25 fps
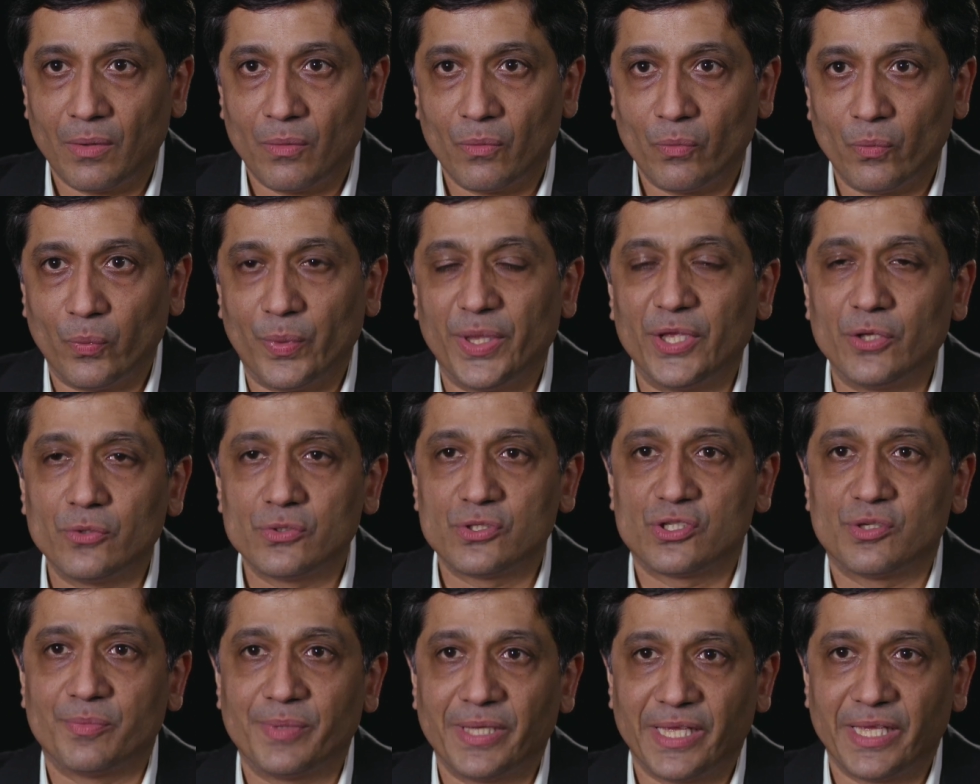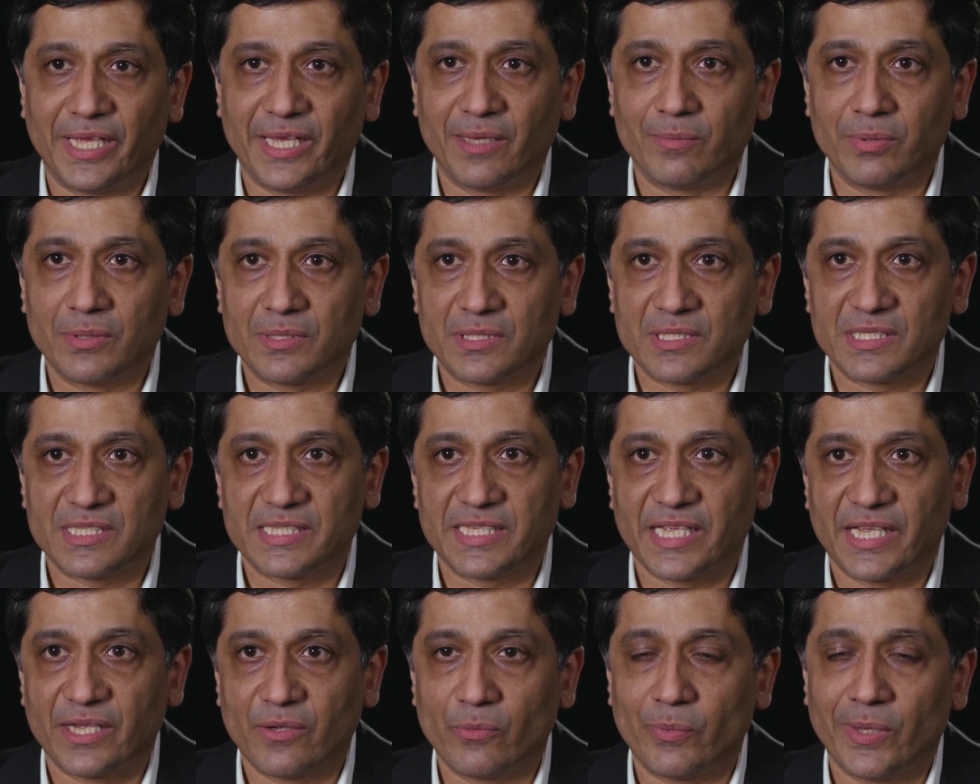We used to be able to
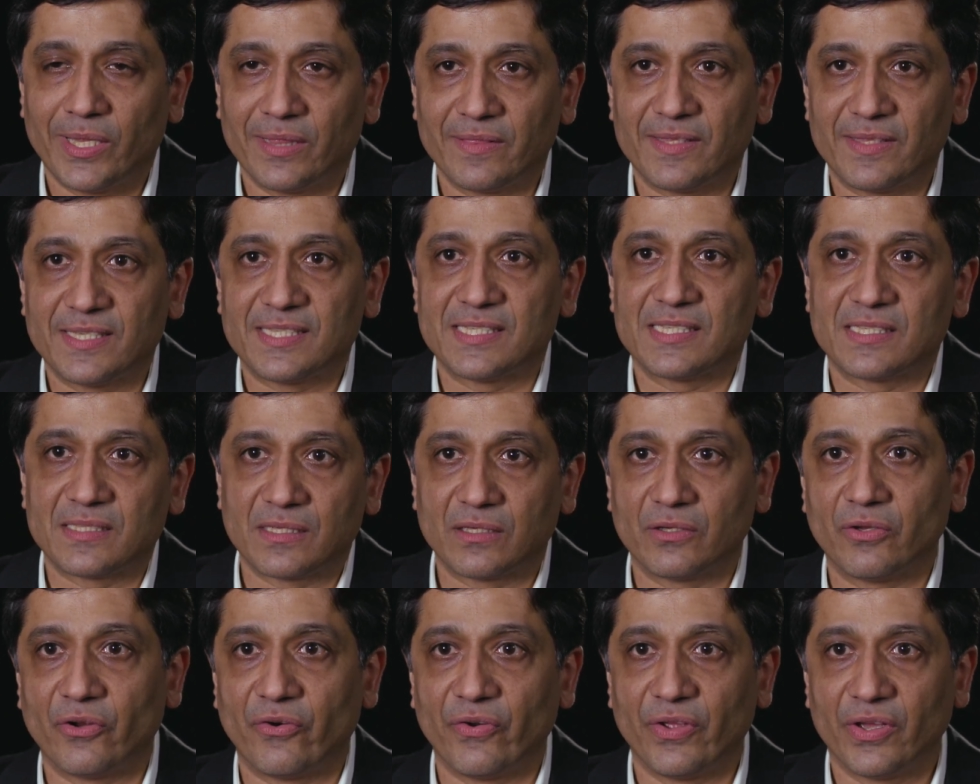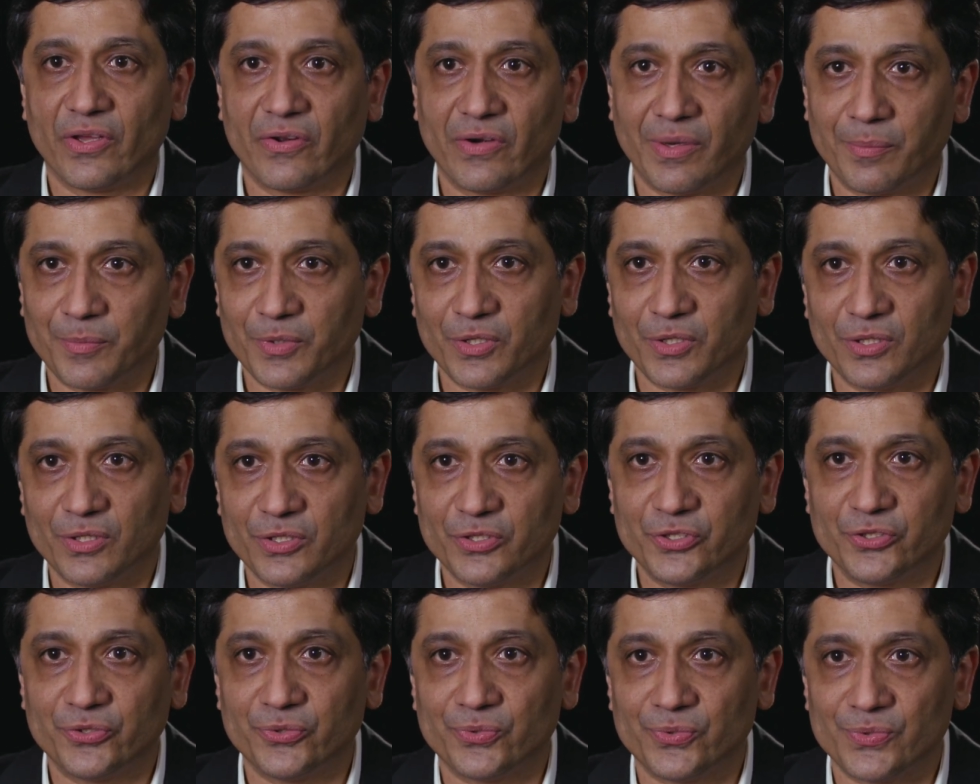say, well, this is the career I'm going to
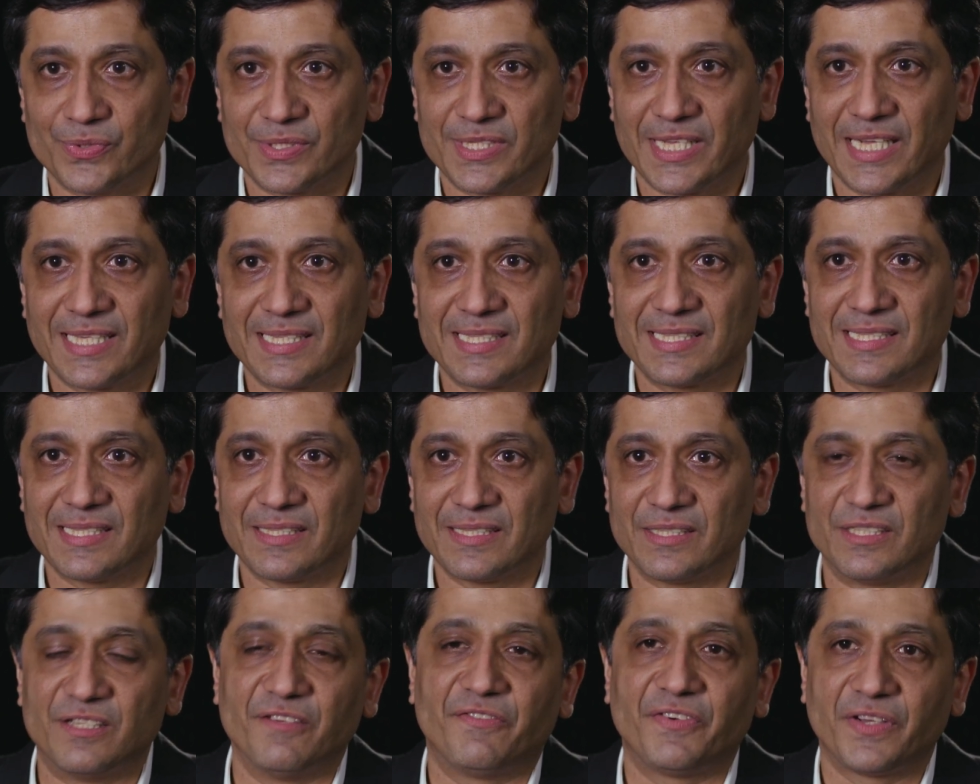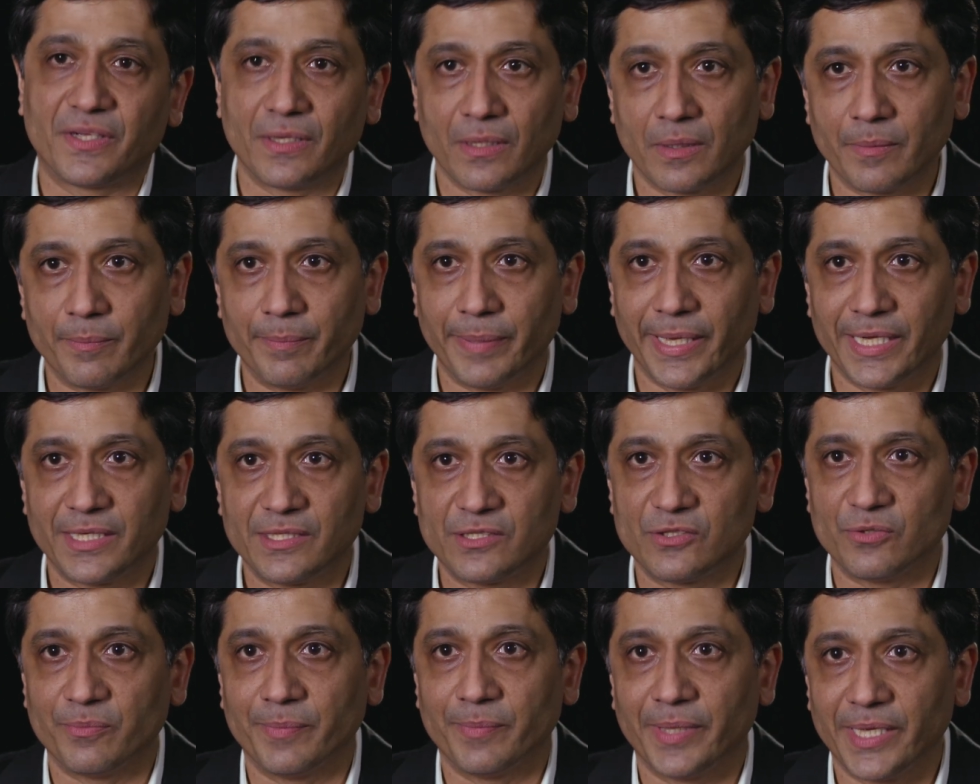choose. That's a difficult bet
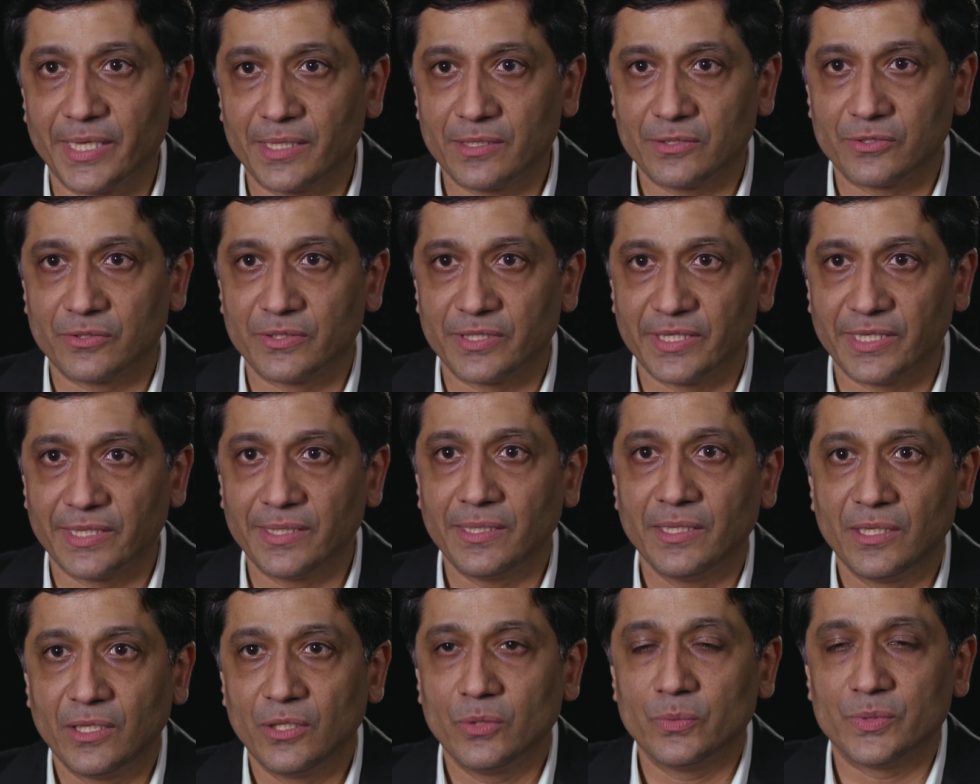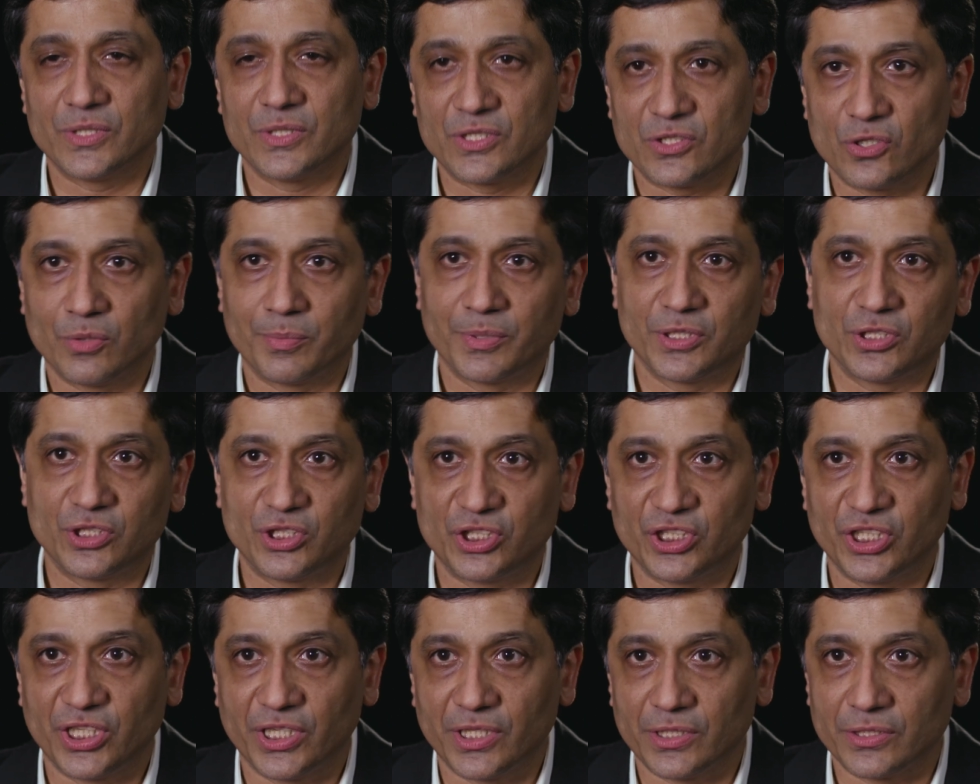to make today with so much
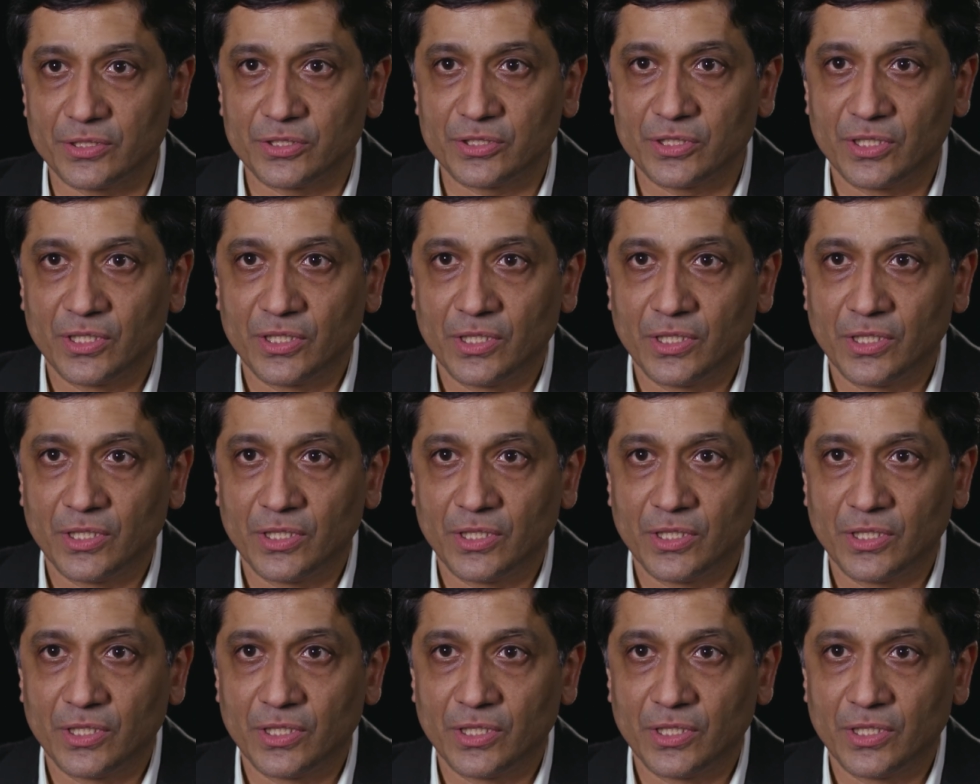change.